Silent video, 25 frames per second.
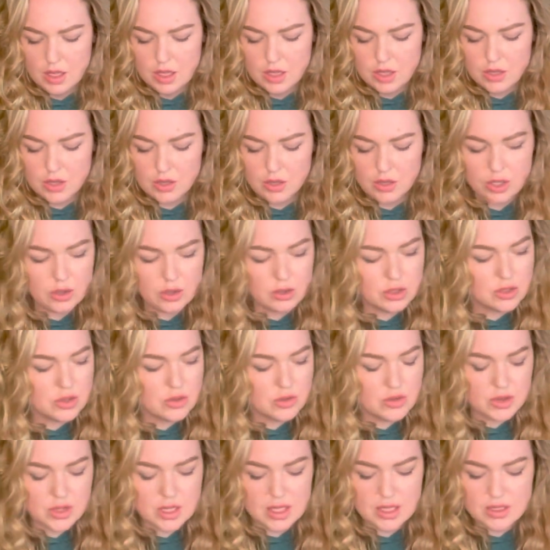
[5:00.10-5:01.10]
you're going to do
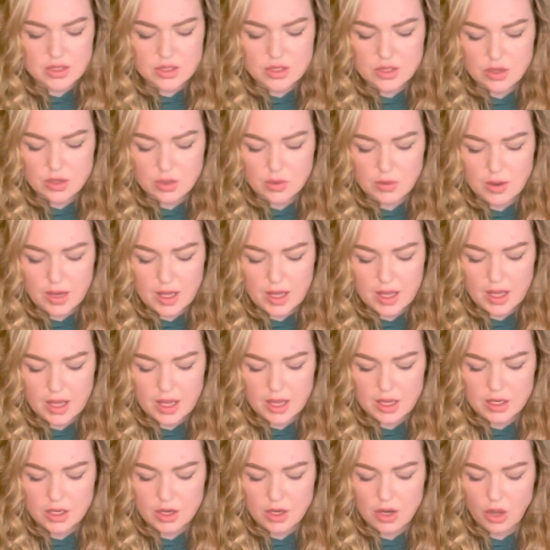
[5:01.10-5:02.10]
things your way
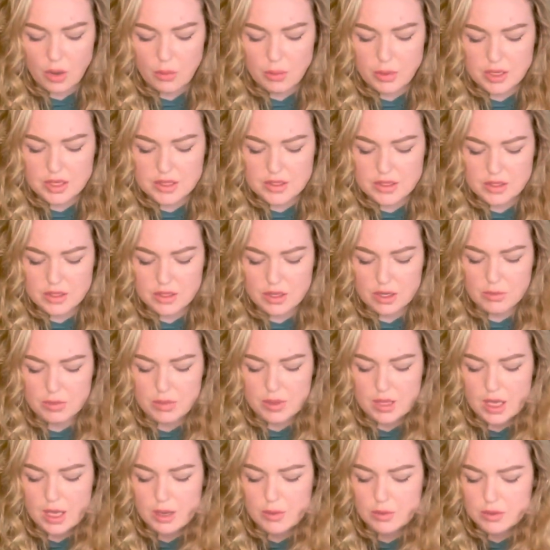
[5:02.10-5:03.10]
and nobody's going to
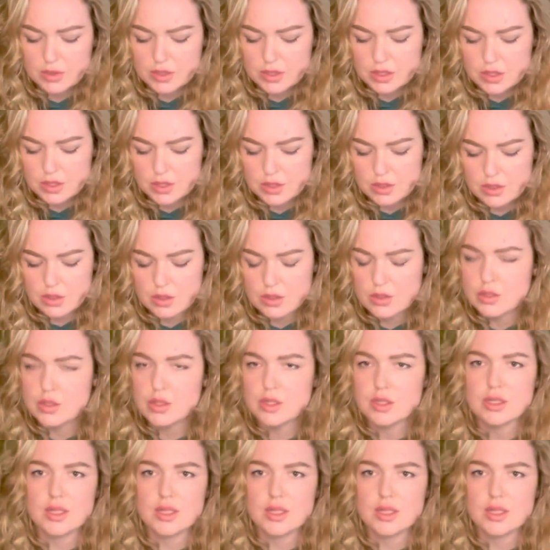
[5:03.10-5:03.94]
be able to